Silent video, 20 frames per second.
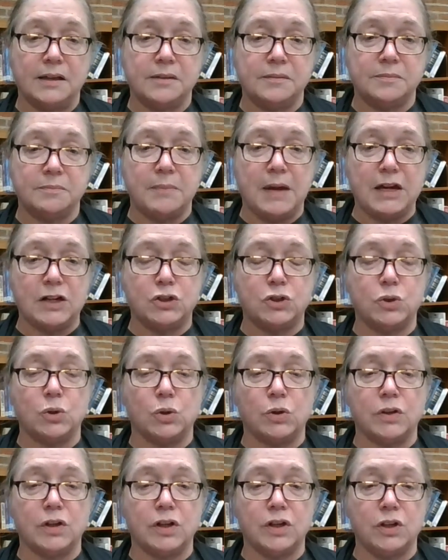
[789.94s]
make
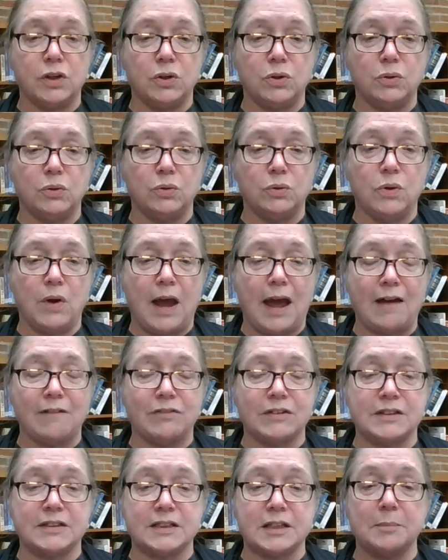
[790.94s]
sure that you have
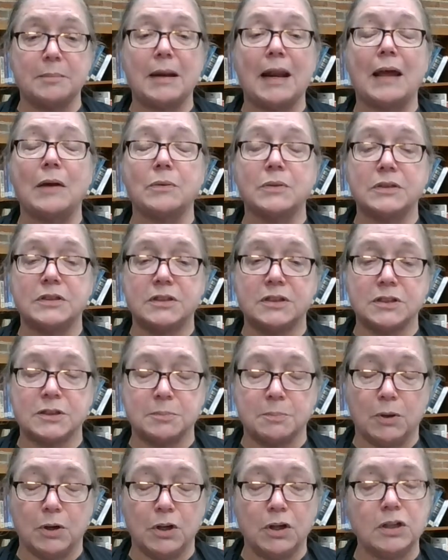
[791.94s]
the seam allowances
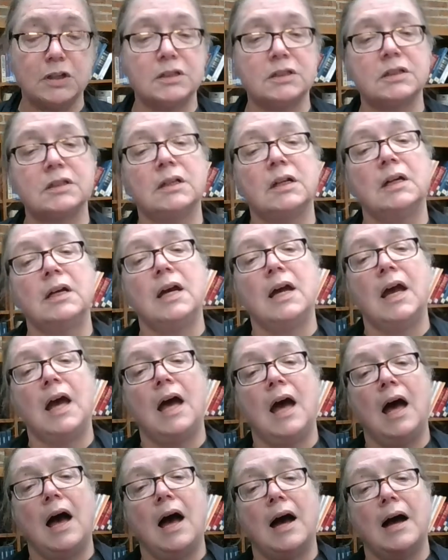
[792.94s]
marked,
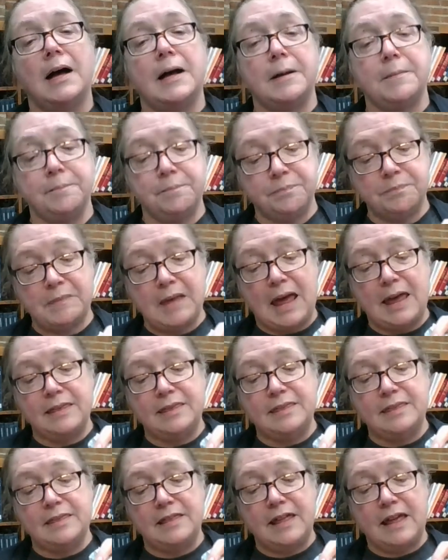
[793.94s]
and
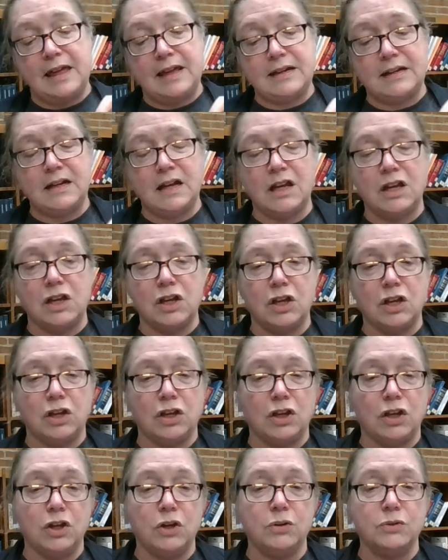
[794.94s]
then
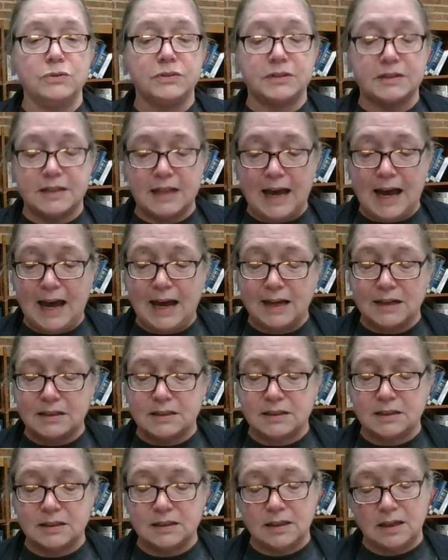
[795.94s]
use
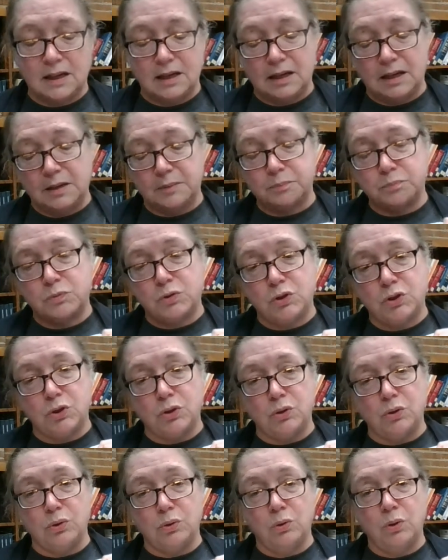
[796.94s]
that
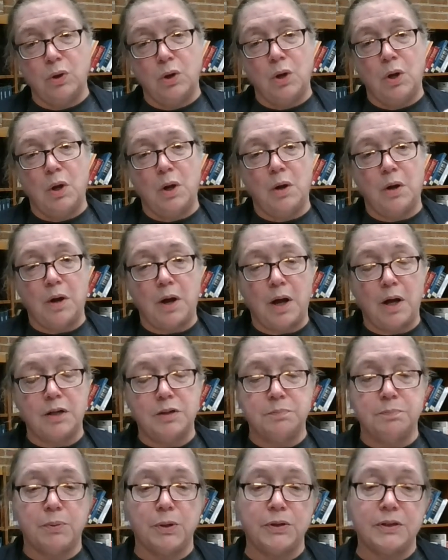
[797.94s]
to
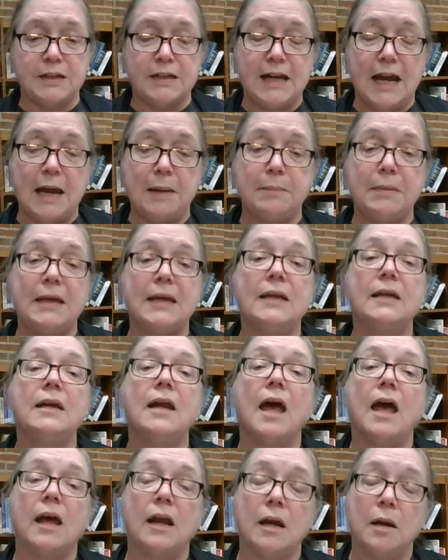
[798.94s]
put the name in
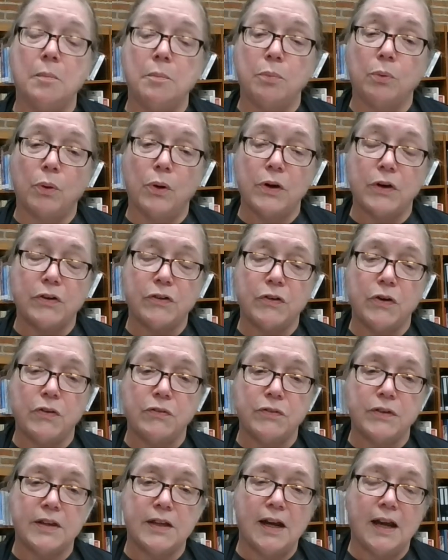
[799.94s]
and embroider
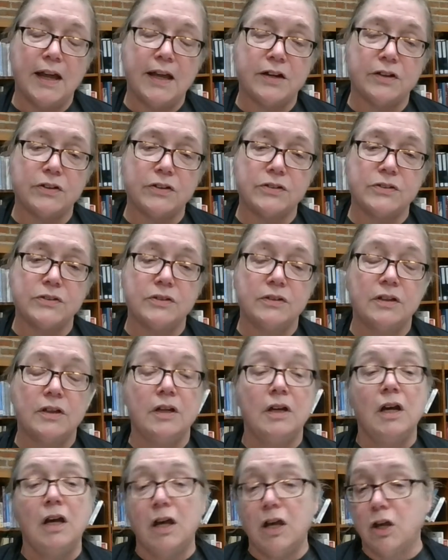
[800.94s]
over the letters.
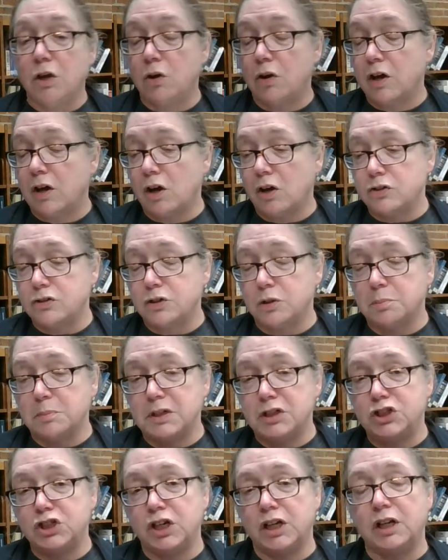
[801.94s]
You can also
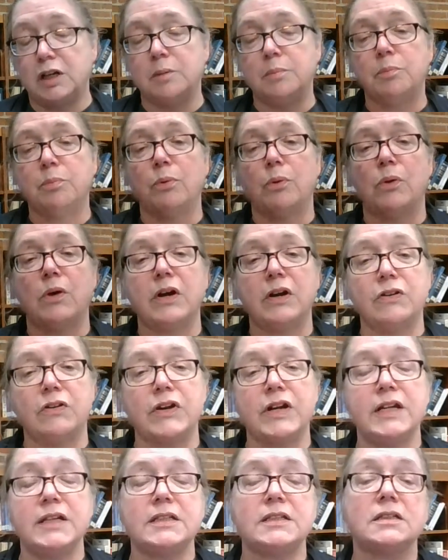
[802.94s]
machine embroider
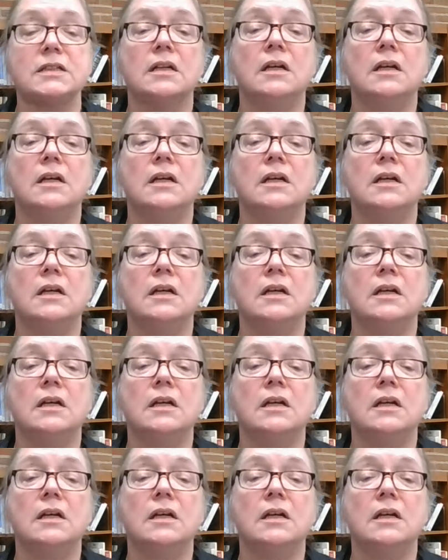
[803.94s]
it,